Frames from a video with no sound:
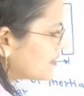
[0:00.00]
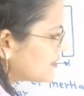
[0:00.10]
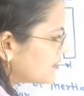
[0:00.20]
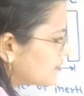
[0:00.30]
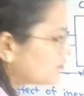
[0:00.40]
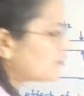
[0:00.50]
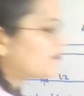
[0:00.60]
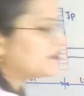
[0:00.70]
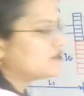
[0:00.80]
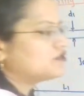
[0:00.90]
distance
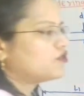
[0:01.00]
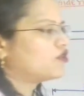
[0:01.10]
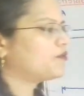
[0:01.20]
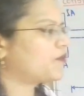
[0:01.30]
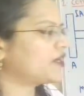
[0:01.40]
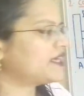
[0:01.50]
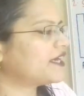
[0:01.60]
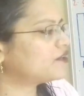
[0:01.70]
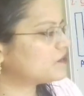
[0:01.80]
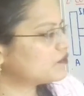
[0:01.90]
of this node point
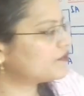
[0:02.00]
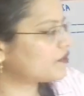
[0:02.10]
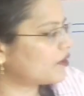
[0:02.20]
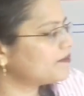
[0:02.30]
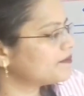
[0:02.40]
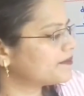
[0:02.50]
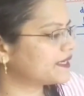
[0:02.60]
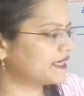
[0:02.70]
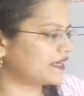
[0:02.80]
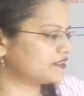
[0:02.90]
N2 from
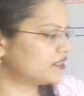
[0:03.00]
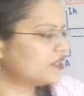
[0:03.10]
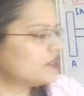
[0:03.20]
B dash.